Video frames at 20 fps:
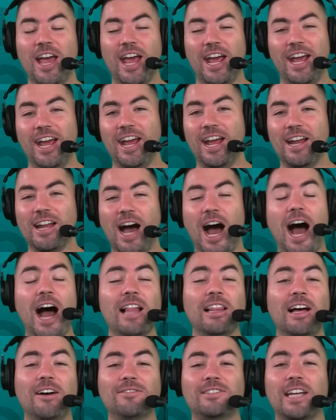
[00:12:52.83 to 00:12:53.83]
And I
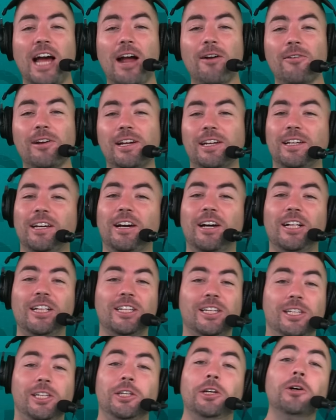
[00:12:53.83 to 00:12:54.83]
love Tyreek Hill.
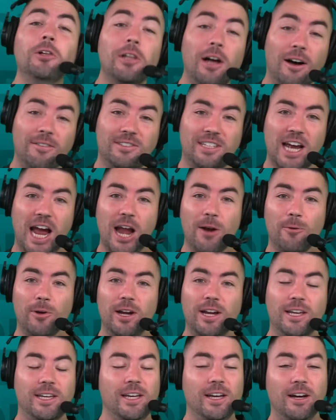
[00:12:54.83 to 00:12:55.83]
You love
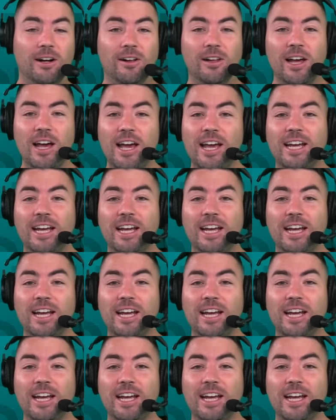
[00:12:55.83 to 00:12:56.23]
Tyreek Hill.